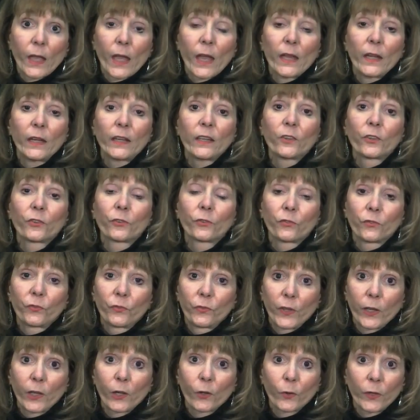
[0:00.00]
And it is
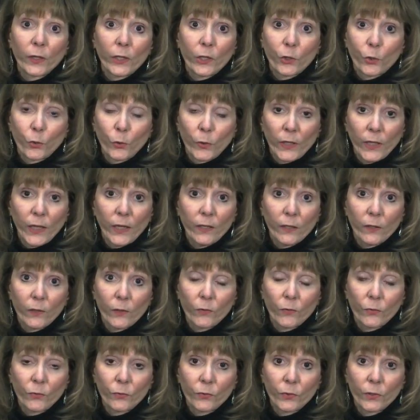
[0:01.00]
very
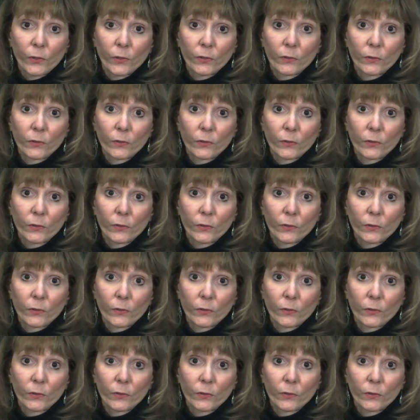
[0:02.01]
creative.